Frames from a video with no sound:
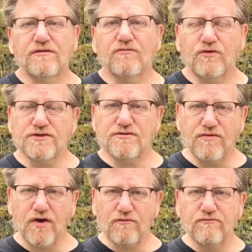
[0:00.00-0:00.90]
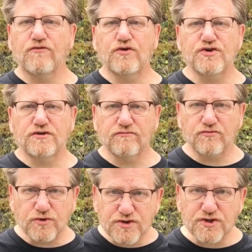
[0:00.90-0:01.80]
was their version of
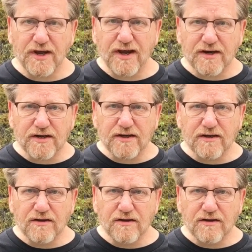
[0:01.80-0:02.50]
Christianity.